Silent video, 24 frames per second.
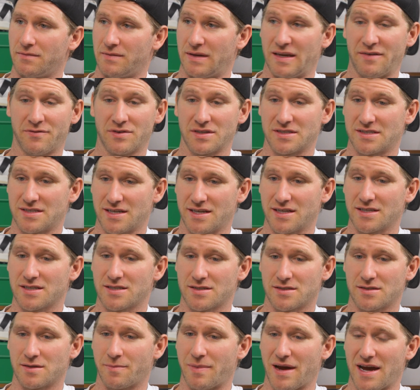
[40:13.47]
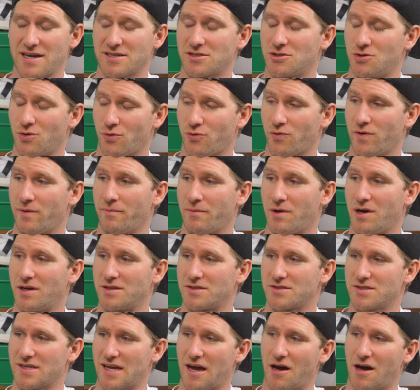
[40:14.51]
even since the past 2 or 3 months,